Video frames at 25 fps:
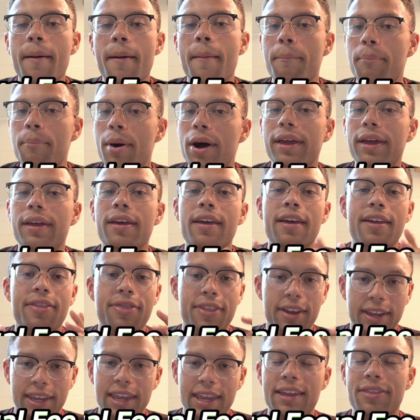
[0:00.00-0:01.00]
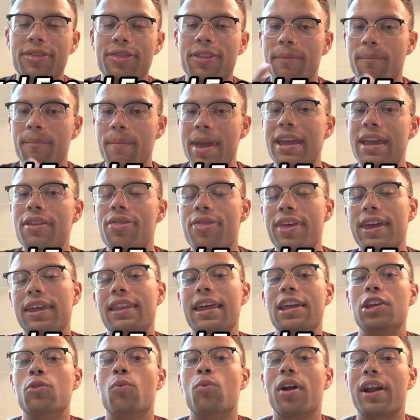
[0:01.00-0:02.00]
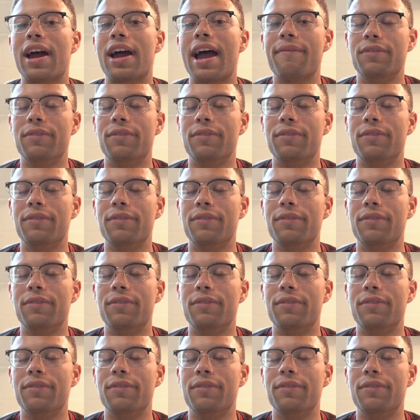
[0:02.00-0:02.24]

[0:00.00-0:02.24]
But again, the main thing that you want to have